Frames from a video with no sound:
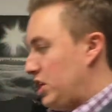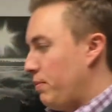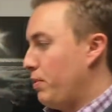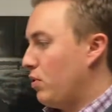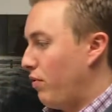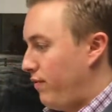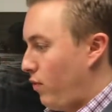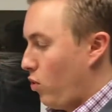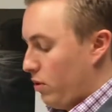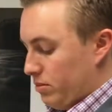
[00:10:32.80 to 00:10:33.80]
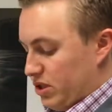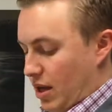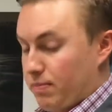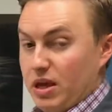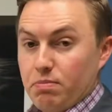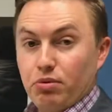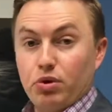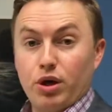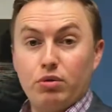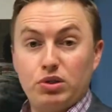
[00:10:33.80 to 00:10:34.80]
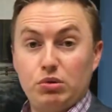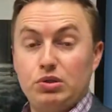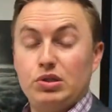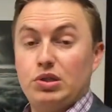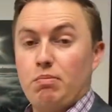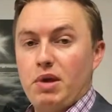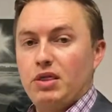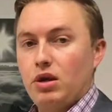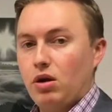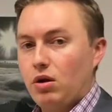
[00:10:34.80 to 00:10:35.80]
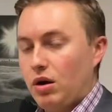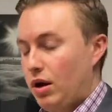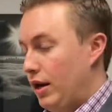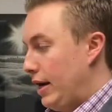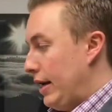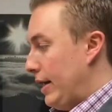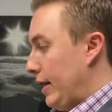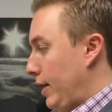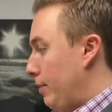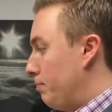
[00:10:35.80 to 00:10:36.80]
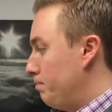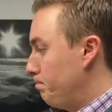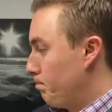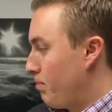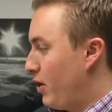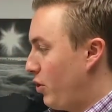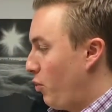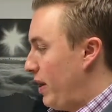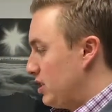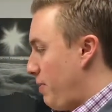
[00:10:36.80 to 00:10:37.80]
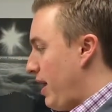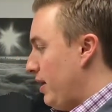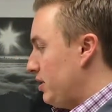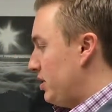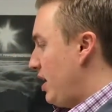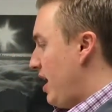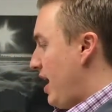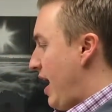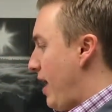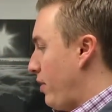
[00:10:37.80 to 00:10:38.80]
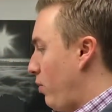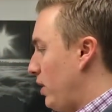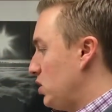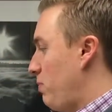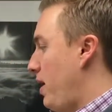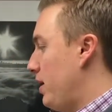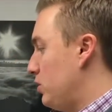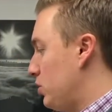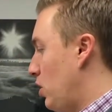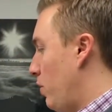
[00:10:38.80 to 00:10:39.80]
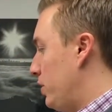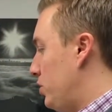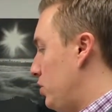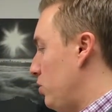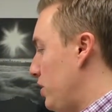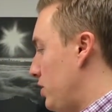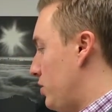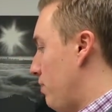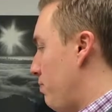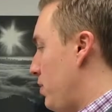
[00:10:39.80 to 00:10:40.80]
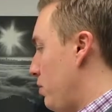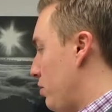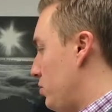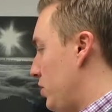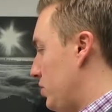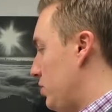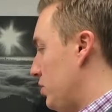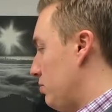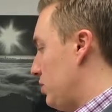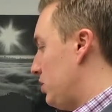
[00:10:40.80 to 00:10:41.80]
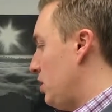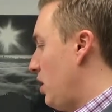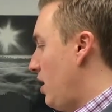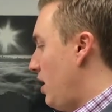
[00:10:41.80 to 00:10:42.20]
typical forums that people go to submit their resumes, and the resumes go into these computer systems